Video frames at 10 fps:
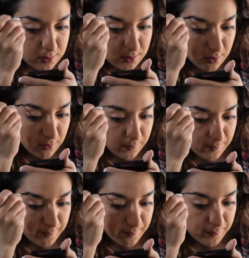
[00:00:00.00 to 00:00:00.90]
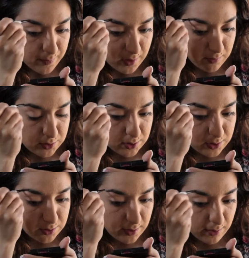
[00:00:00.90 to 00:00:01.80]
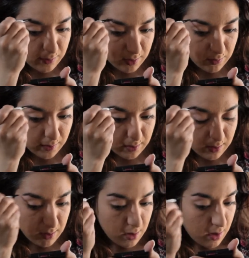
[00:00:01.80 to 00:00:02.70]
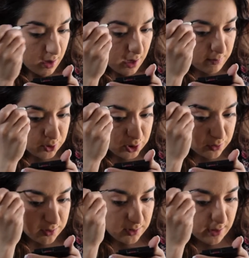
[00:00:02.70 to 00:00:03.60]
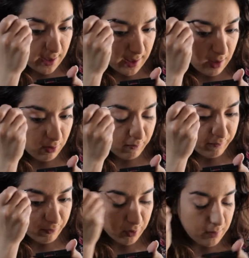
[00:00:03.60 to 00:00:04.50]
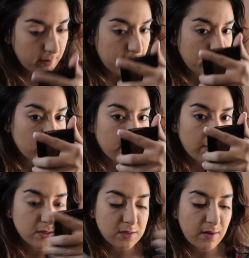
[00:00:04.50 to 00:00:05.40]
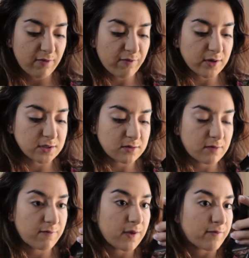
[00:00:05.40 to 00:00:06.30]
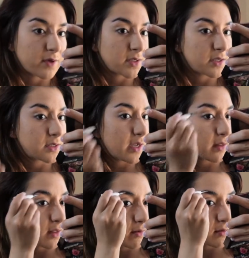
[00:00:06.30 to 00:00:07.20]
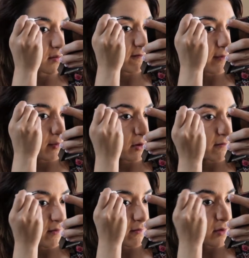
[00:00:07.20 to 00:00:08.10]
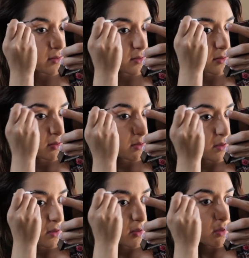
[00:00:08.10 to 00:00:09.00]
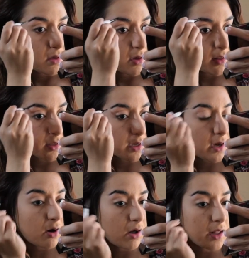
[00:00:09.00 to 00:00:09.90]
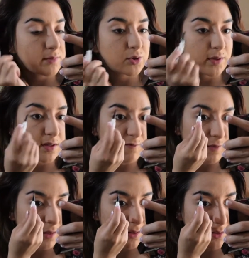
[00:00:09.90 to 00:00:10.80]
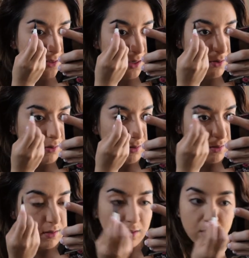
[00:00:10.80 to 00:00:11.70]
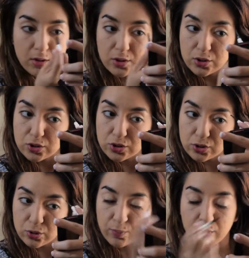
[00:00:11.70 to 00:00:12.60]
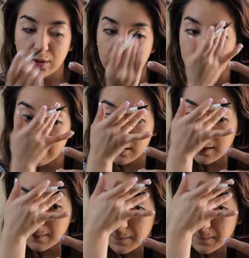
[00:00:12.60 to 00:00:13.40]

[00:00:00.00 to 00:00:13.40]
So I'm just gonna do that really quick. I'm just using the e.l.f. cream eyeliner. That was in my first favorites I did. I think that was February favorites. And like, all I'm doing is filling in the tail super lightly.